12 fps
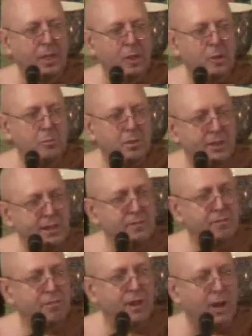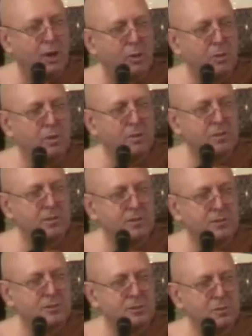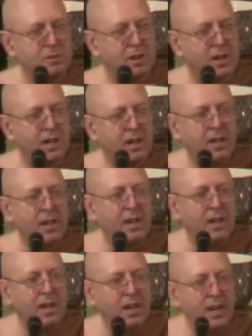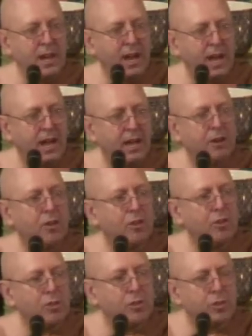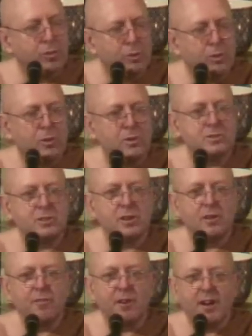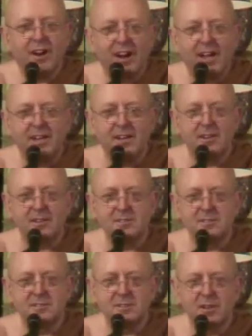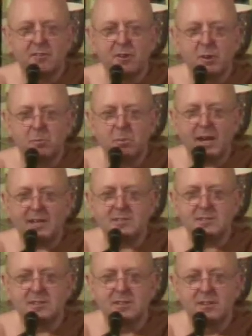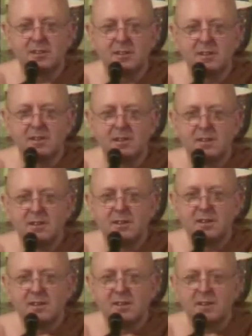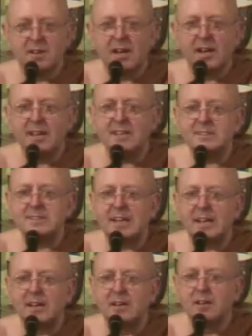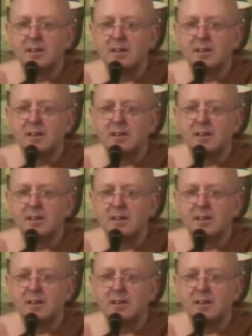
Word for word: But this fellow, this new guy, he had thoughts of kindness, of compassion. And he said,